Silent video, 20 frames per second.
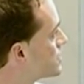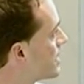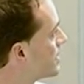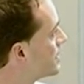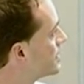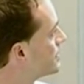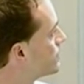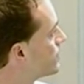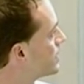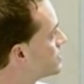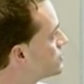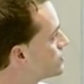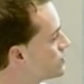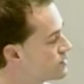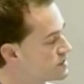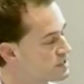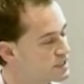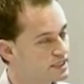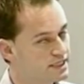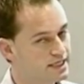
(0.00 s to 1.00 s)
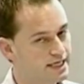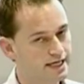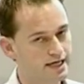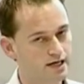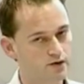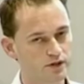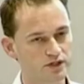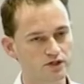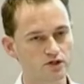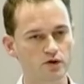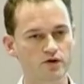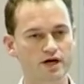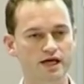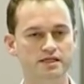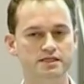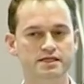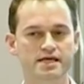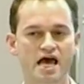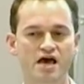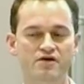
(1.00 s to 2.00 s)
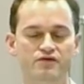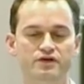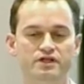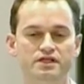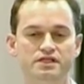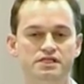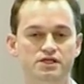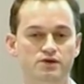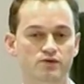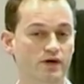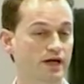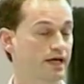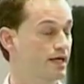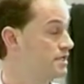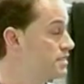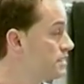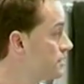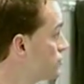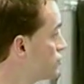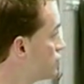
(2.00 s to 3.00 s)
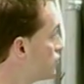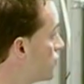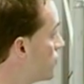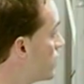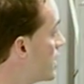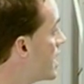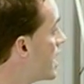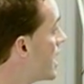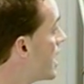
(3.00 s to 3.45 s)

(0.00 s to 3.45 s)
And when you can see it, when you look at the evidence in relating to